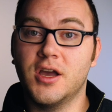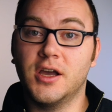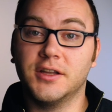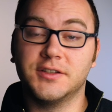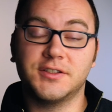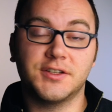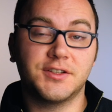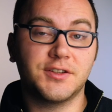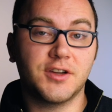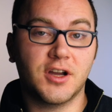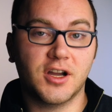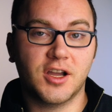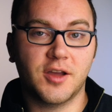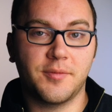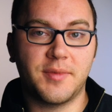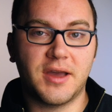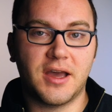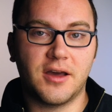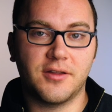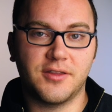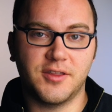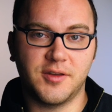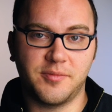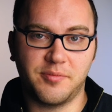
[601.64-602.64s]
to talk
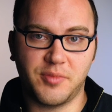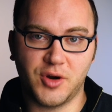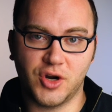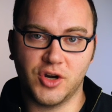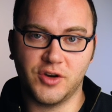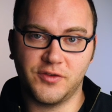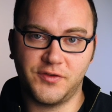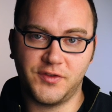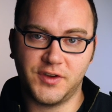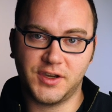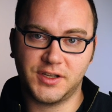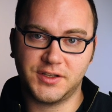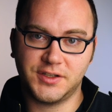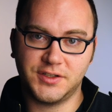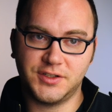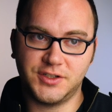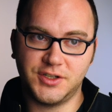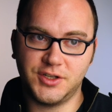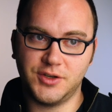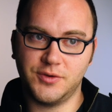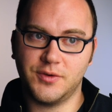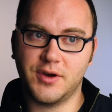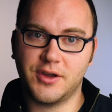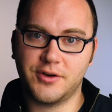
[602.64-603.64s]
about the perfect
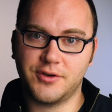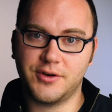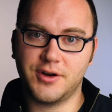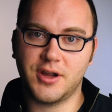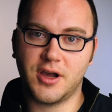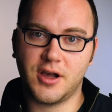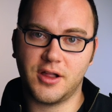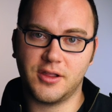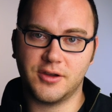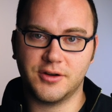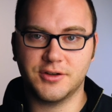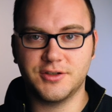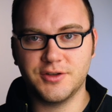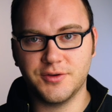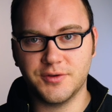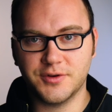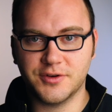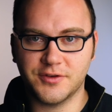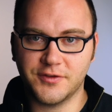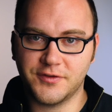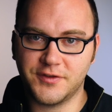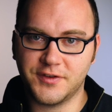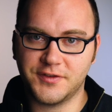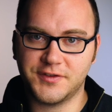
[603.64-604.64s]
$200,
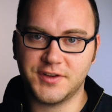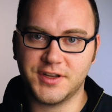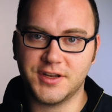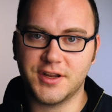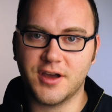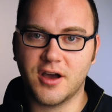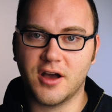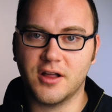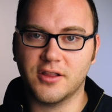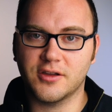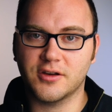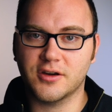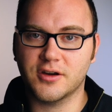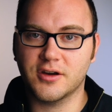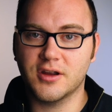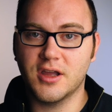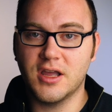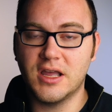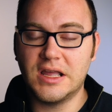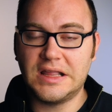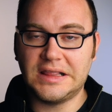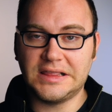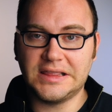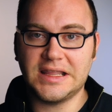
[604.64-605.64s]
$250
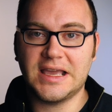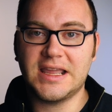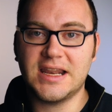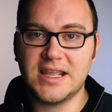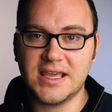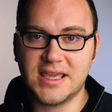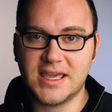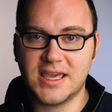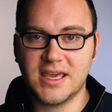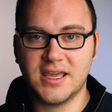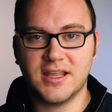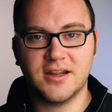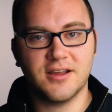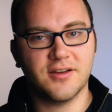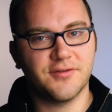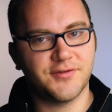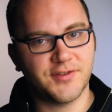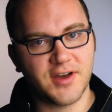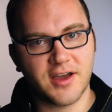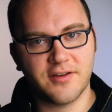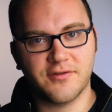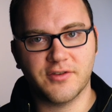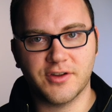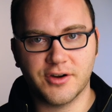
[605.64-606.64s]
lighting kit, a
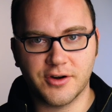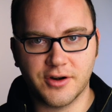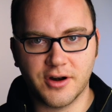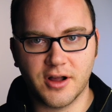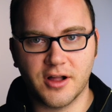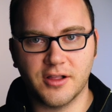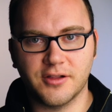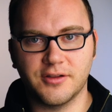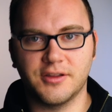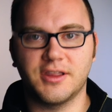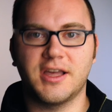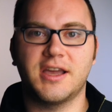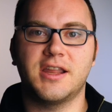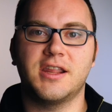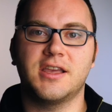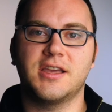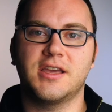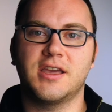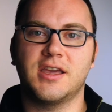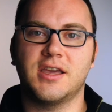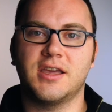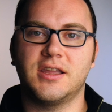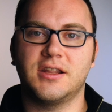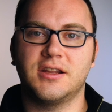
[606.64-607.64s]
$500 lighting
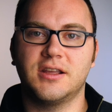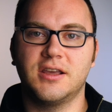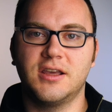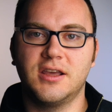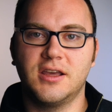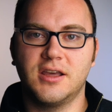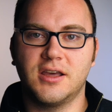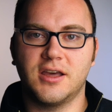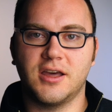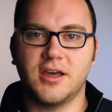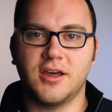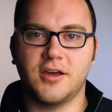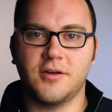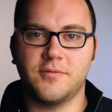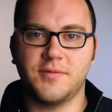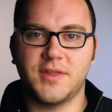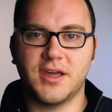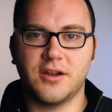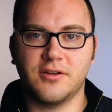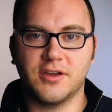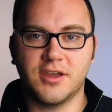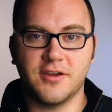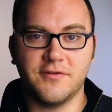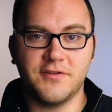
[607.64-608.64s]
kit
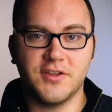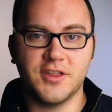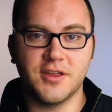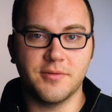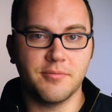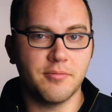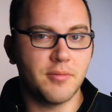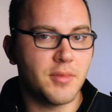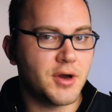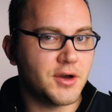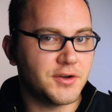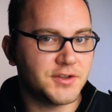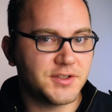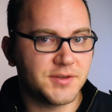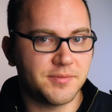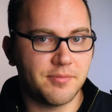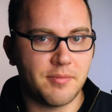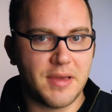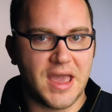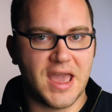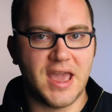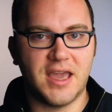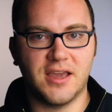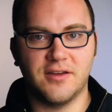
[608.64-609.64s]
that'll give you the most
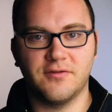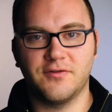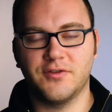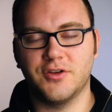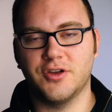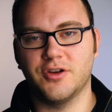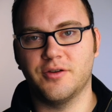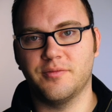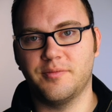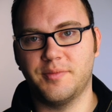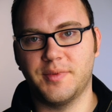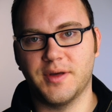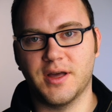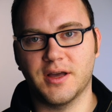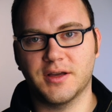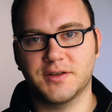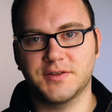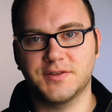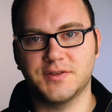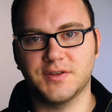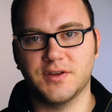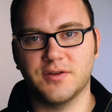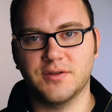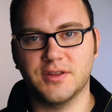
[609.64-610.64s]
bang for your buck.
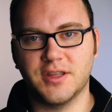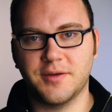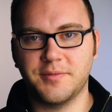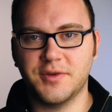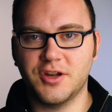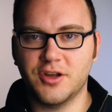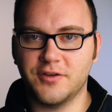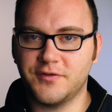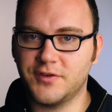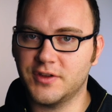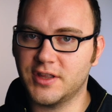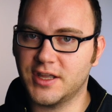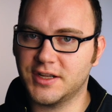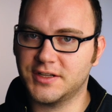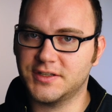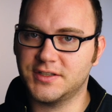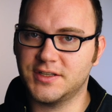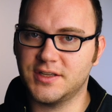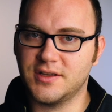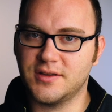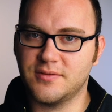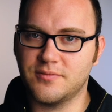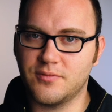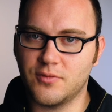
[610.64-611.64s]
So let me know if you'd like to
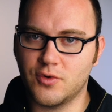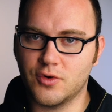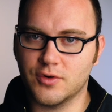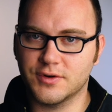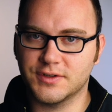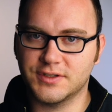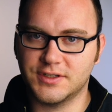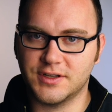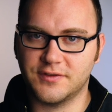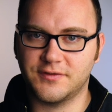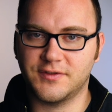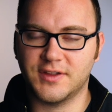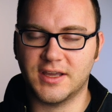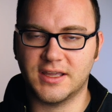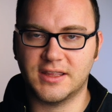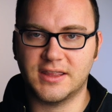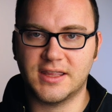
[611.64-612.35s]
see more stuff like